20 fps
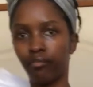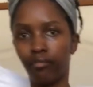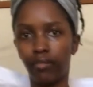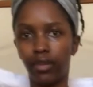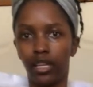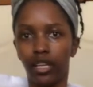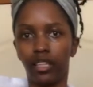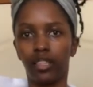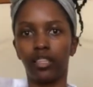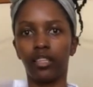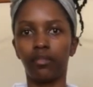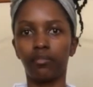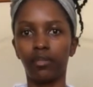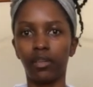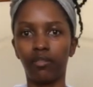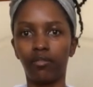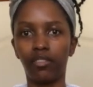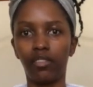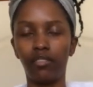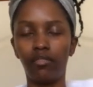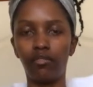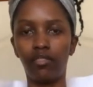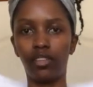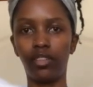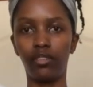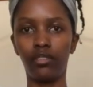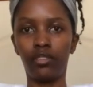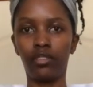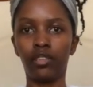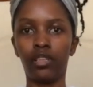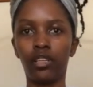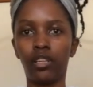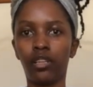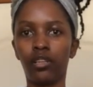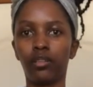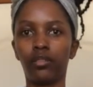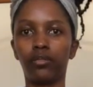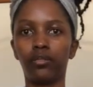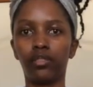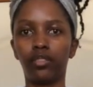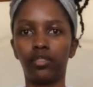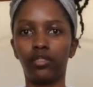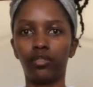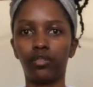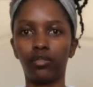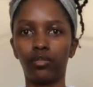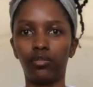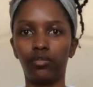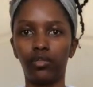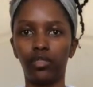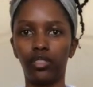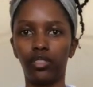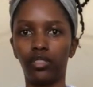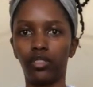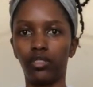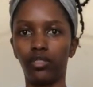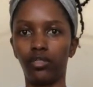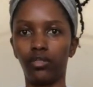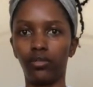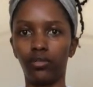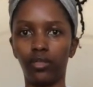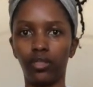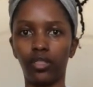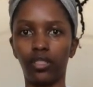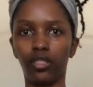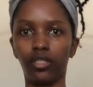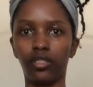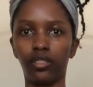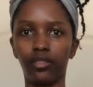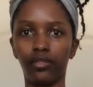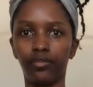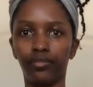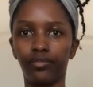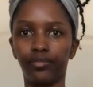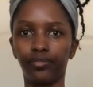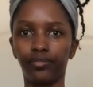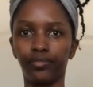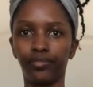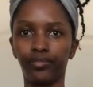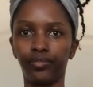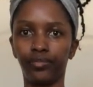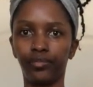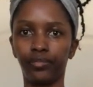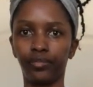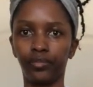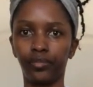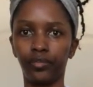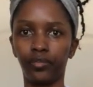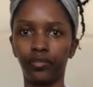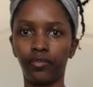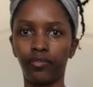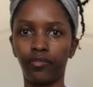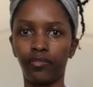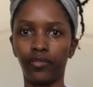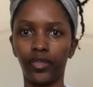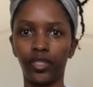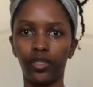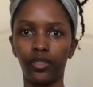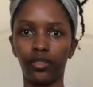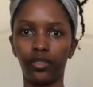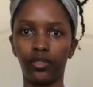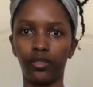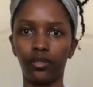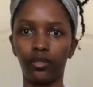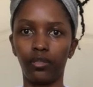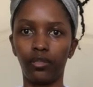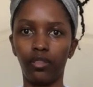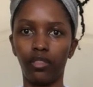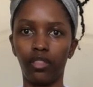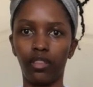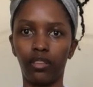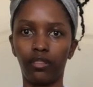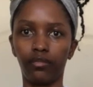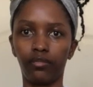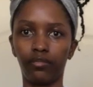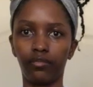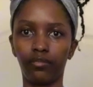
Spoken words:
But I think my favorite would still be just doing this. So the whole thing.